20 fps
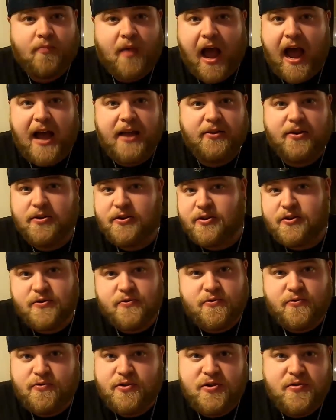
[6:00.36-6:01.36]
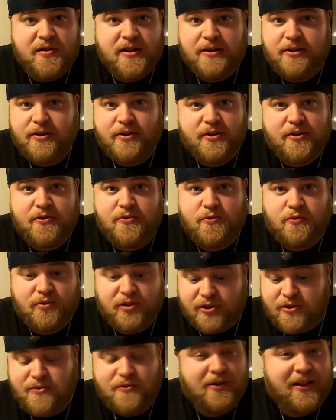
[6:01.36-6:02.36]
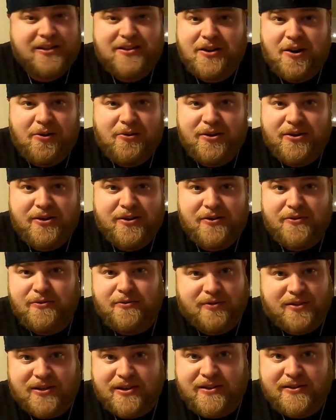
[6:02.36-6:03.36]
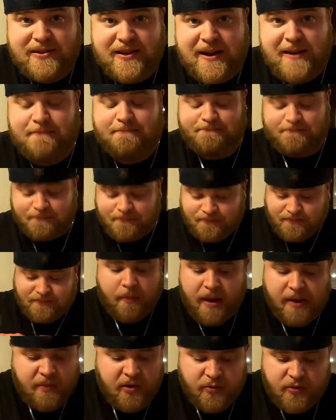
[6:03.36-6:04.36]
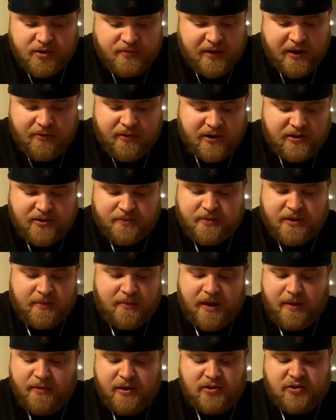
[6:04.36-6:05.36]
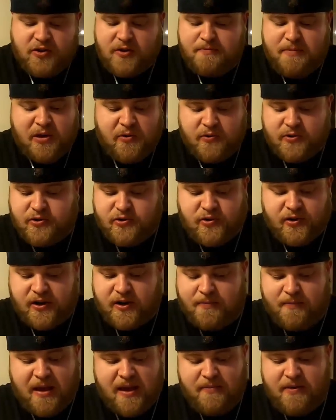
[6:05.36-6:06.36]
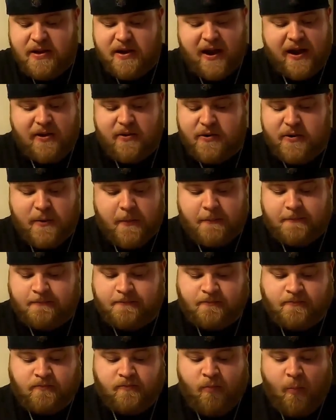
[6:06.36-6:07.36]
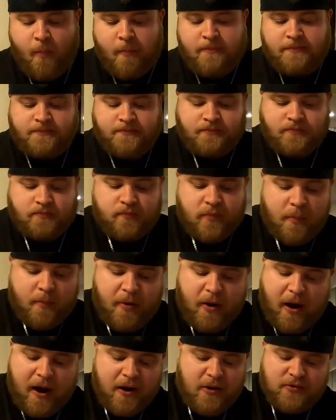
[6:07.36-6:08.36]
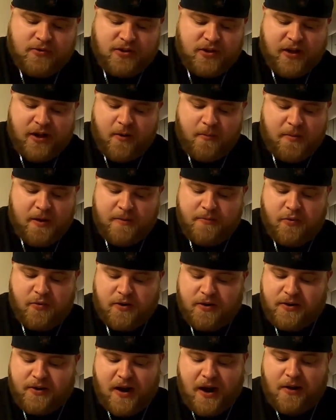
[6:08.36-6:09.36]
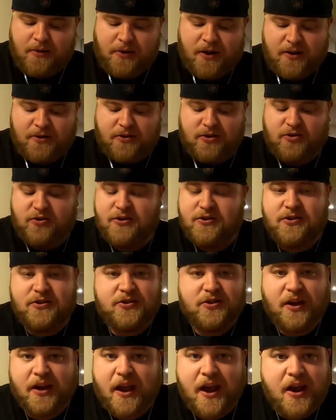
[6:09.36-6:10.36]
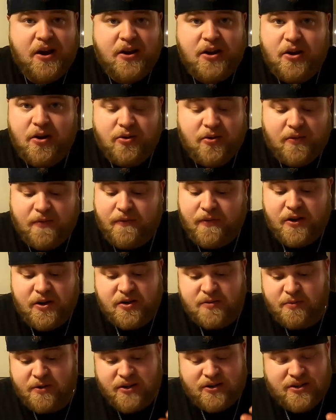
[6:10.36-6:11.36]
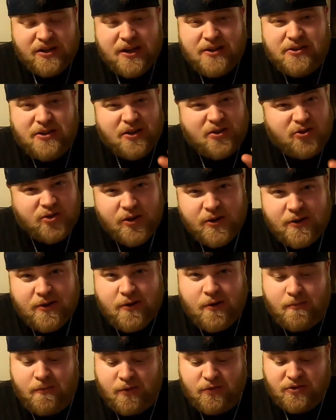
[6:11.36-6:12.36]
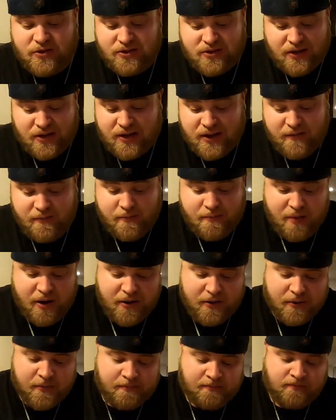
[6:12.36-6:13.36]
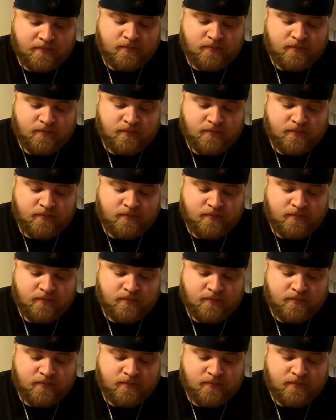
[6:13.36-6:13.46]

I look cool. You can look cool too. Let's all look cool. It's a good time. Maybe it was my recipe. Maybe it's the milk trick. Maybe, I don't know. But I don't see how people could not like this. This is like any other fish, but it tastes like chicken almost. It's like even better.